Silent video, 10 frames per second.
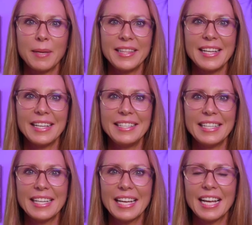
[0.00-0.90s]
but the
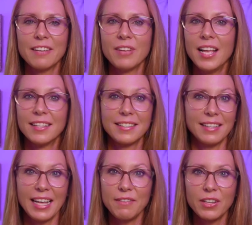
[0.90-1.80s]
idea of
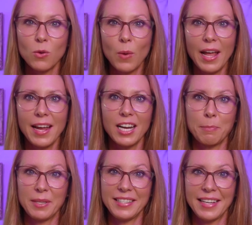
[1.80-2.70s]
slaving away at a
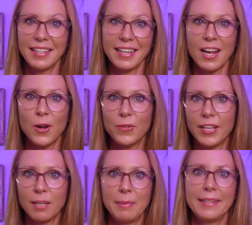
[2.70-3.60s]
pretend account
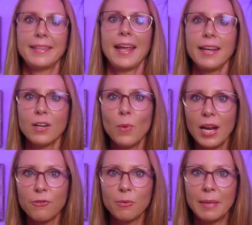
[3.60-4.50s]
that can be taken
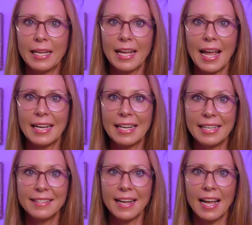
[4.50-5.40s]
away from me at
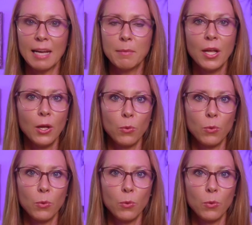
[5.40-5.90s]
any time